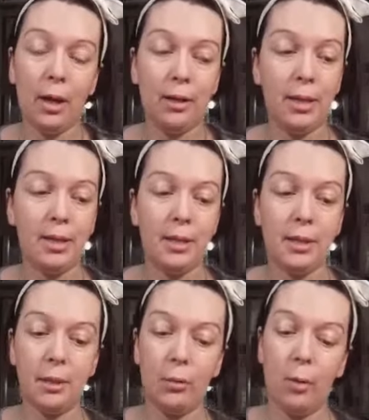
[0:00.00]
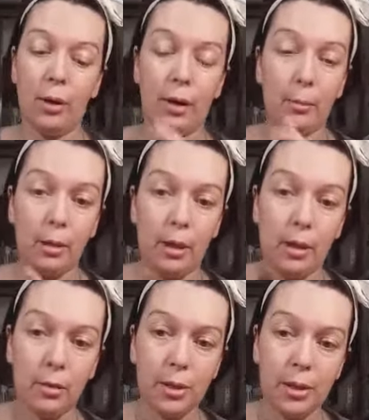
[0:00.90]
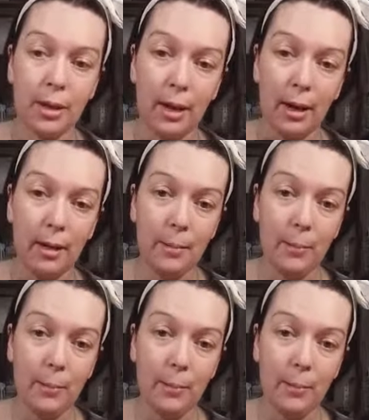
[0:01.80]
and this is the one I'm going to use today,